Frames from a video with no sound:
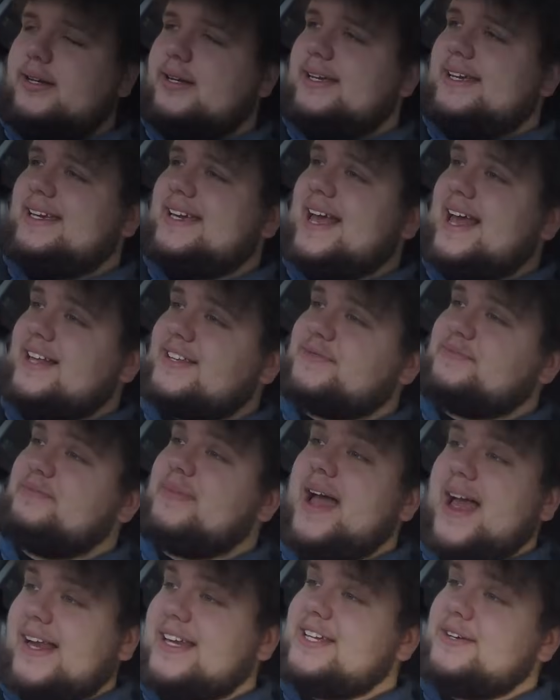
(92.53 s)
It has
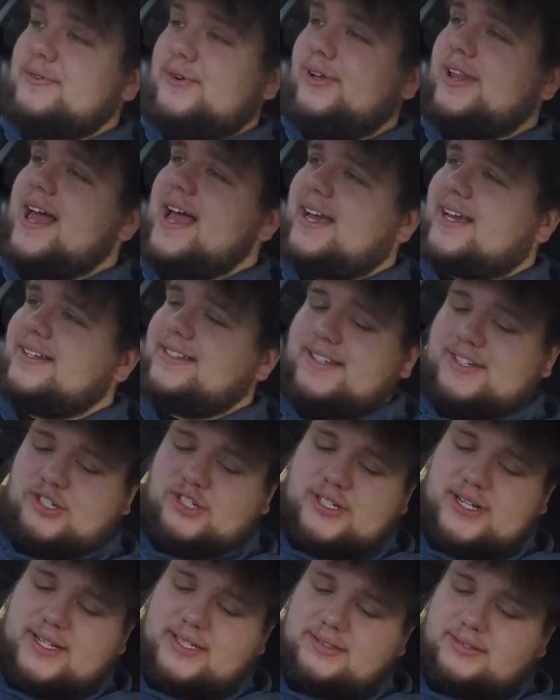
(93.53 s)
manual air
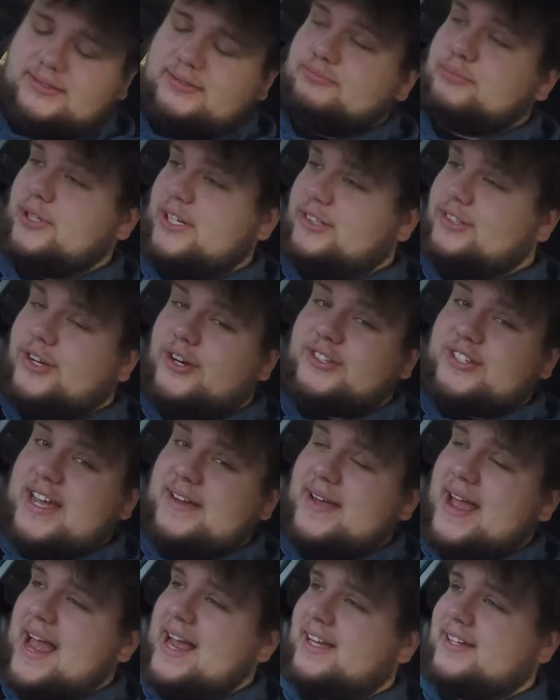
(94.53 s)
conditioning, but it does
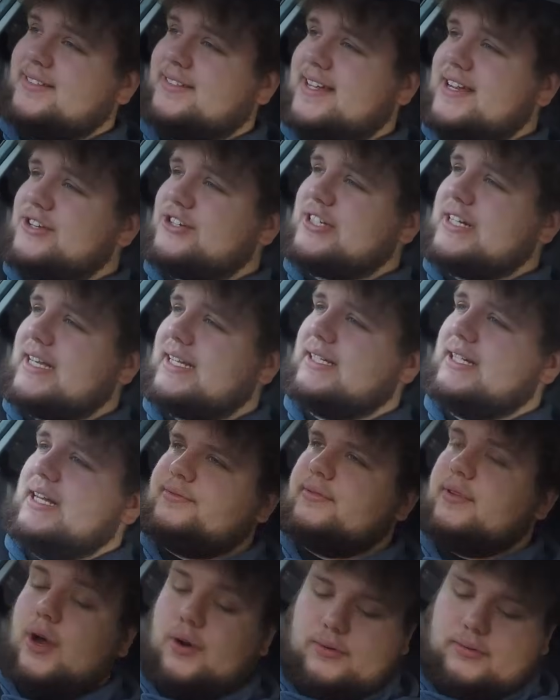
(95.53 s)
have air conditioning.
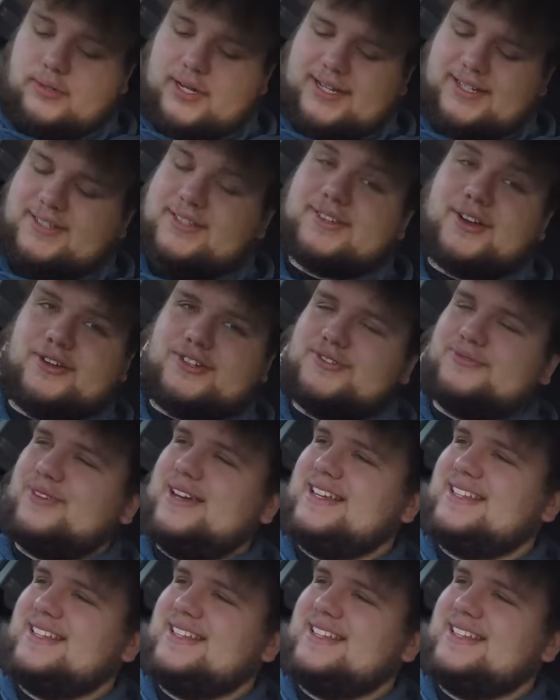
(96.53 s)
Oh, it's got a